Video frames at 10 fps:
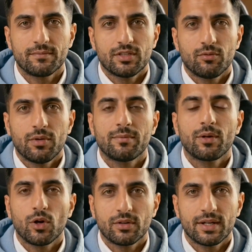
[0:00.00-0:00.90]
You might be
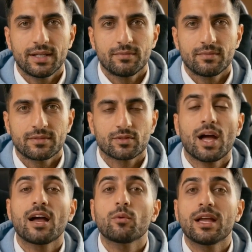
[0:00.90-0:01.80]
wondering, so
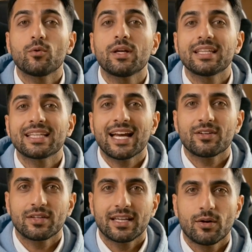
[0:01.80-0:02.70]
how do I quickly
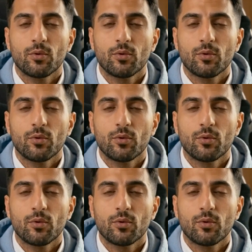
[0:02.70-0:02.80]
calculate